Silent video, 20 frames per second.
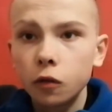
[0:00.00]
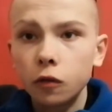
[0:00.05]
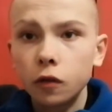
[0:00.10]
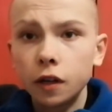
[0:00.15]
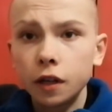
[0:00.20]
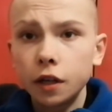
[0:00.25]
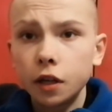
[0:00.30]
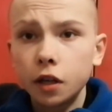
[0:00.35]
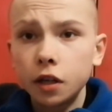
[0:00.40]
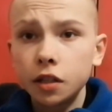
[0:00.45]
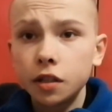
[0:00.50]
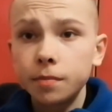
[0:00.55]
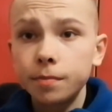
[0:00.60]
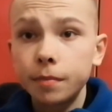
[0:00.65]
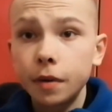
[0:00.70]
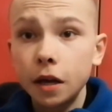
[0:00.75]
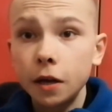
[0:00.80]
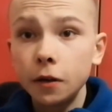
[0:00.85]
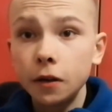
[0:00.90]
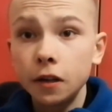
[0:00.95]
Alright guys,
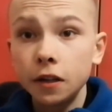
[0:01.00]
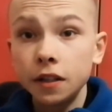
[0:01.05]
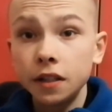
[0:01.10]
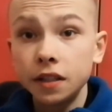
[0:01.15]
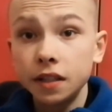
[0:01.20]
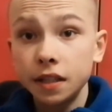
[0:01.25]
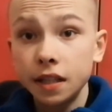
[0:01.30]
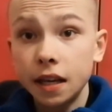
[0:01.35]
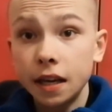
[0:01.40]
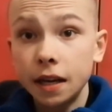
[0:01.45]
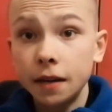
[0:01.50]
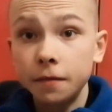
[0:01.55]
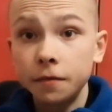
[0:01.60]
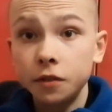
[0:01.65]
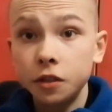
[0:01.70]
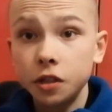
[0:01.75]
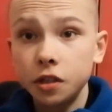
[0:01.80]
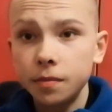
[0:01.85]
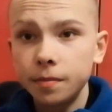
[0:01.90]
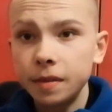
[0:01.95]
Poland
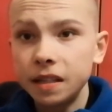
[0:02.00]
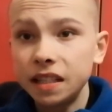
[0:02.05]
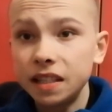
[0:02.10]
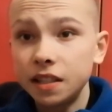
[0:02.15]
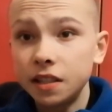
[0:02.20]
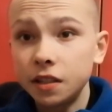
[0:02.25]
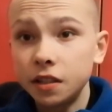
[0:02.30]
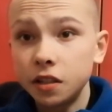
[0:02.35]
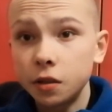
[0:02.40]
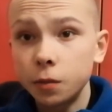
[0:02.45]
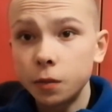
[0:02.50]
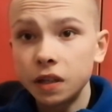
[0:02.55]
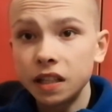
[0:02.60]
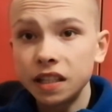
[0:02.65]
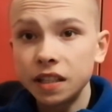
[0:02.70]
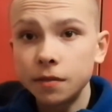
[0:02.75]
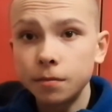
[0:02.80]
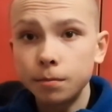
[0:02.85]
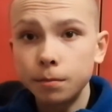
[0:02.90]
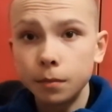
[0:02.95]
have just beaten
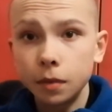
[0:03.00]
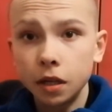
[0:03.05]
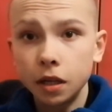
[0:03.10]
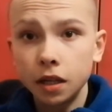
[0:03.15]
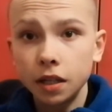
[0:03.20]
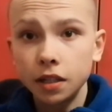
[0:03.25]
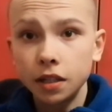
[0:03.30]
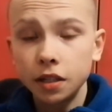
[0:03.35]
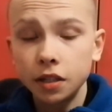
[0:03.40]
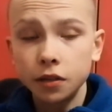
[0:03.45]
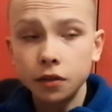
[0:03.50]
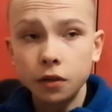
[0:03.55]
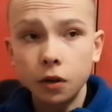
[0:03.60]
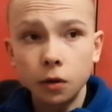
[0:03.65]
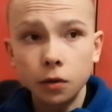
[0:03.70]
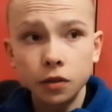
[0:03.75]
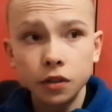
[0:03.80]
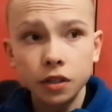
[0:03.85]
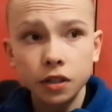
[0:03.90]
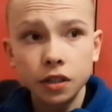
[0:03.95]
Sweden by 2
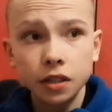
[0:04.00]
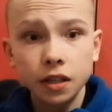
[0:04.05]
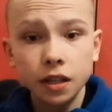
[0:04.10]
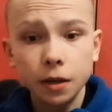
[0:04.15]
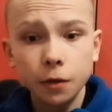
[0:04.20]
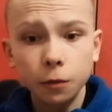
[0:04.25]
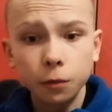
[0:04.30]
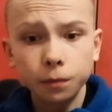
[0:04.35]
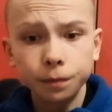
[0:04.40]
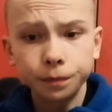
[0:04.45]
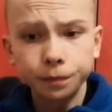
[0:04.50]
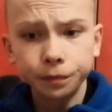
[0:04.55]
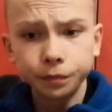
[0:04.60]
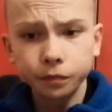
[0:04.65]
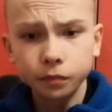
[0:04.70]
goals to 0.